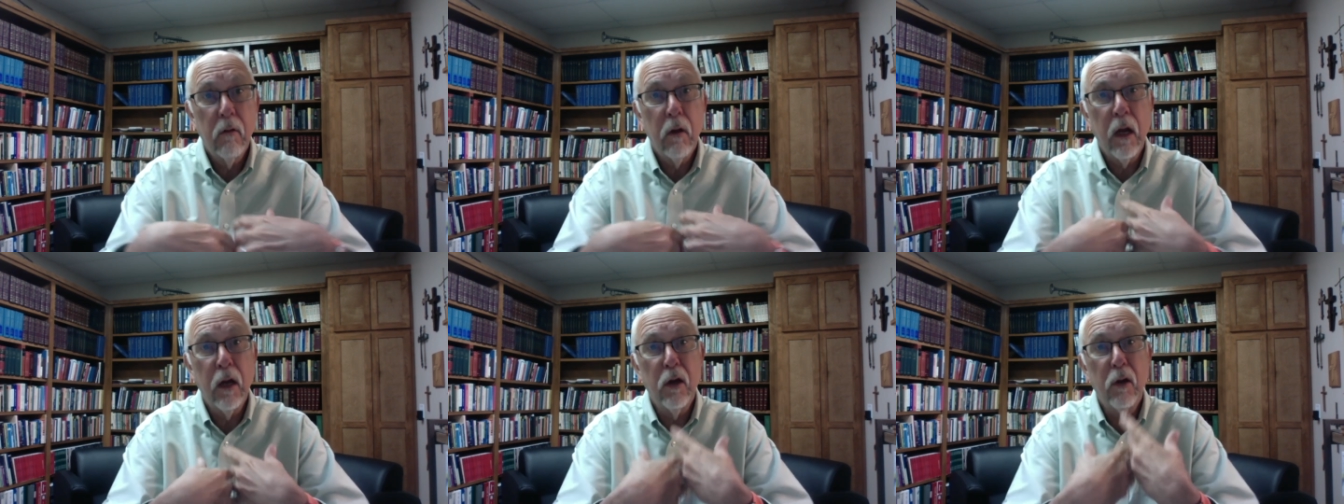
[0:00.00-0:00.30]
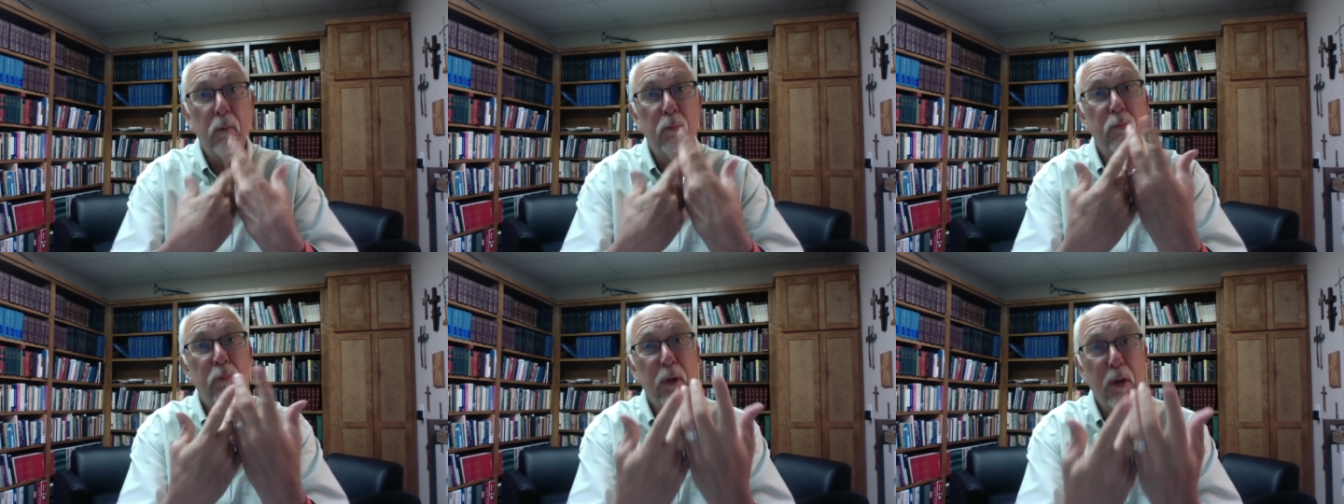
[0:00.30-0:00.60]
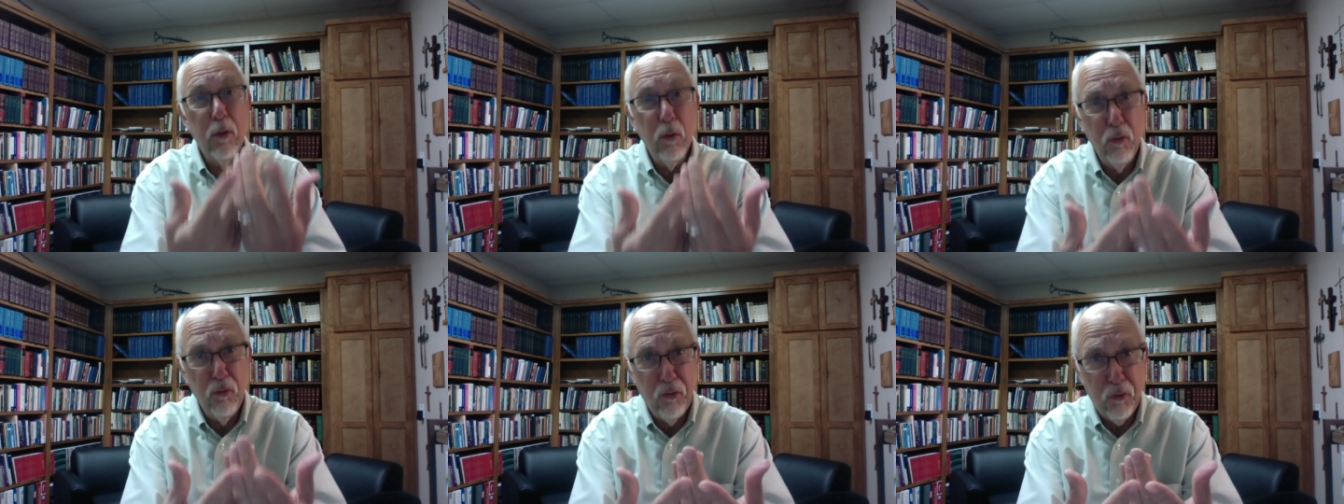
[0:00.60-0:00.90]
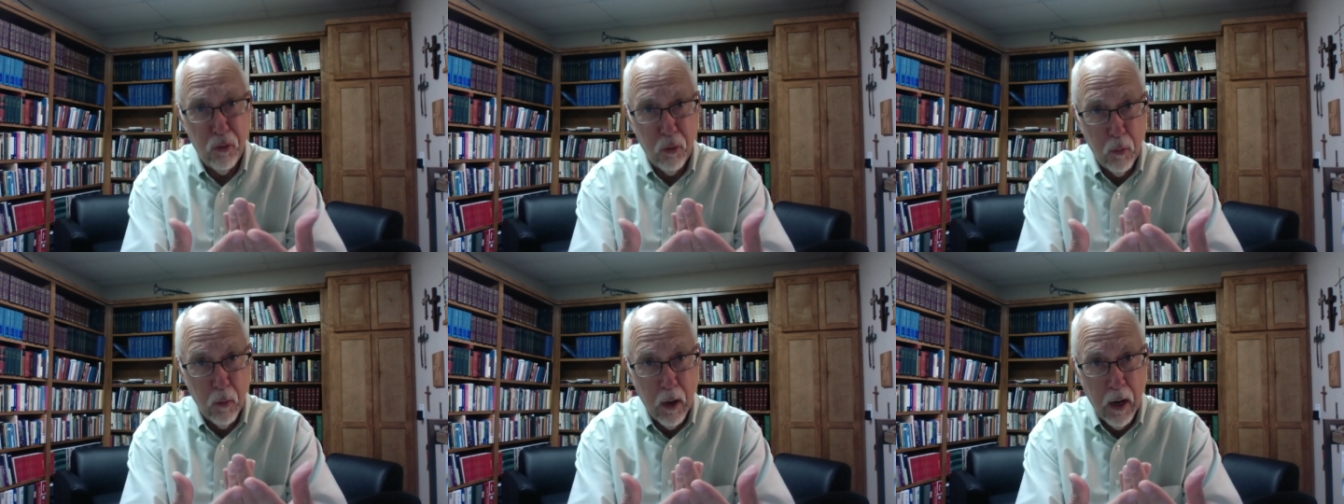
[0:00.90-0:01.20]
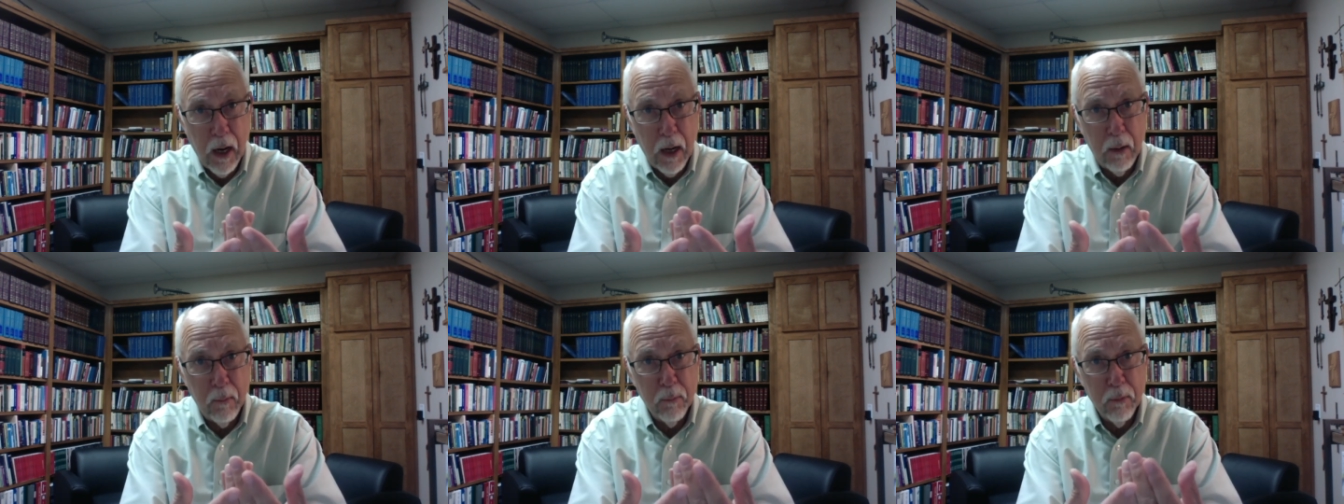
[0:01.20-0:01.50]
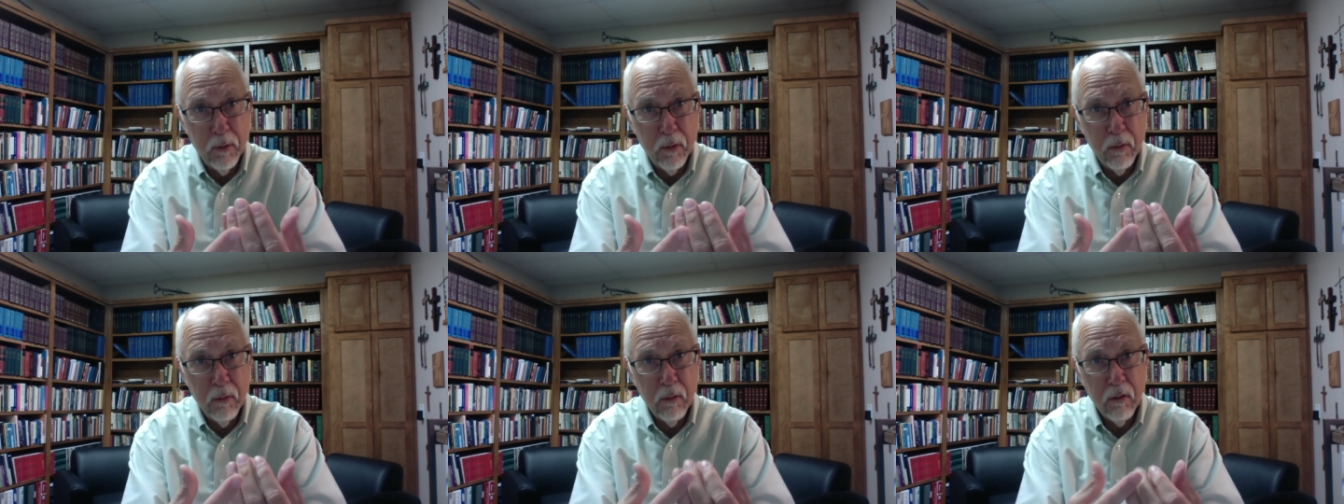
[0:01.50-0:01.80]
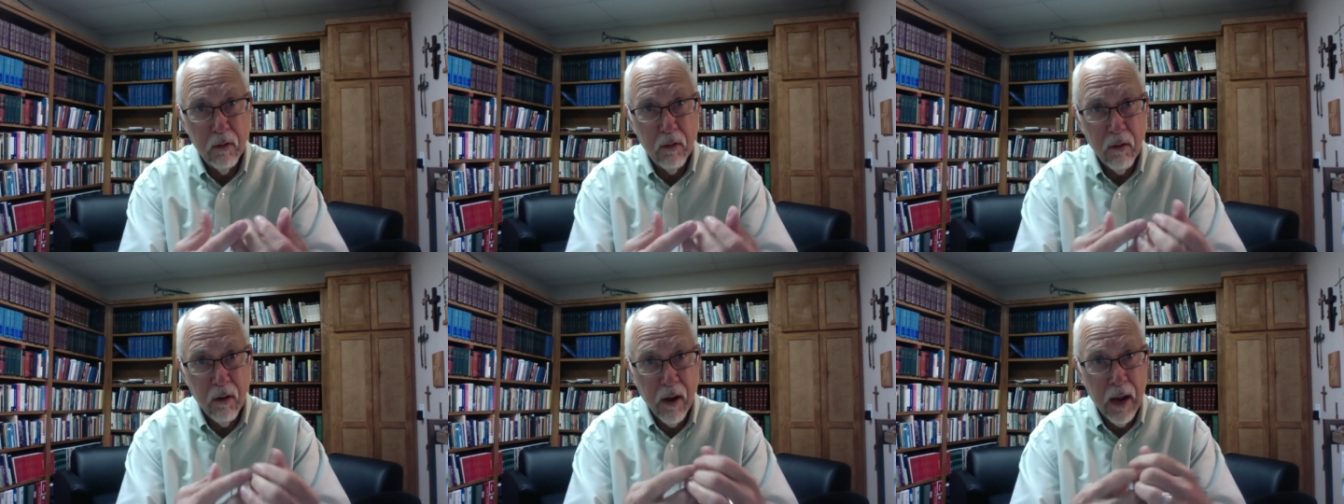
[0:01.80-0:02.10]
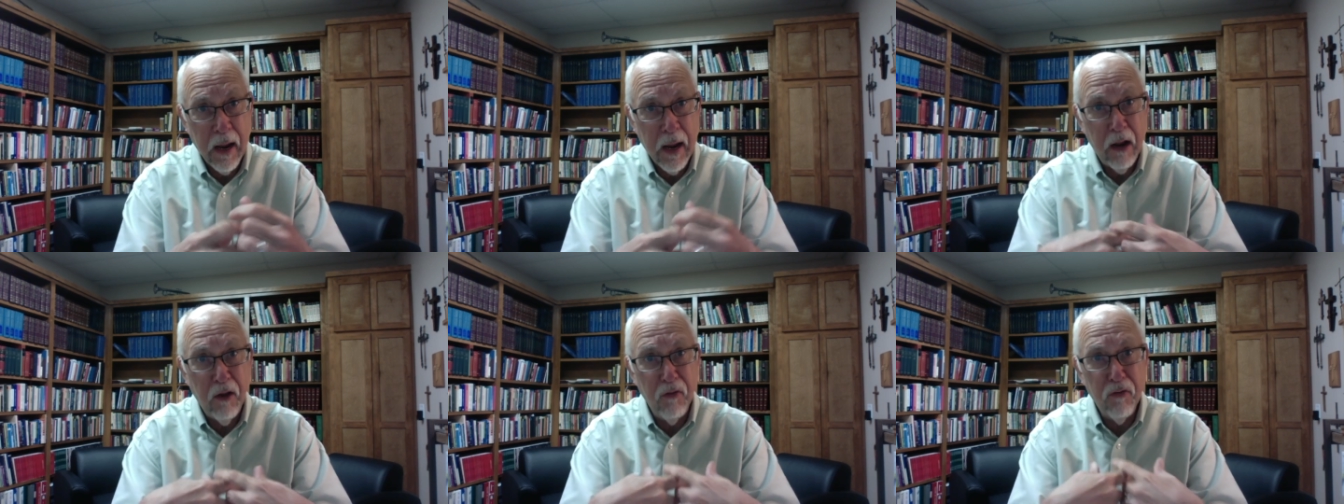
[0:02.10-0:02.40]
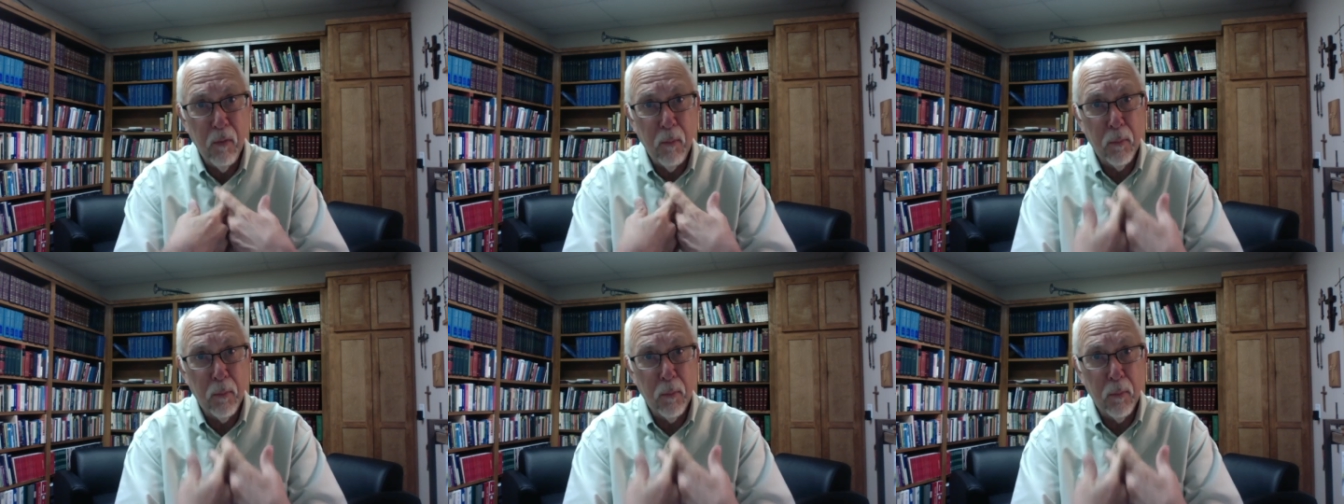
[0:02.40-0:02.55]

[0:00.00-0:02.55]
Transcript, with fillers: and to build you up as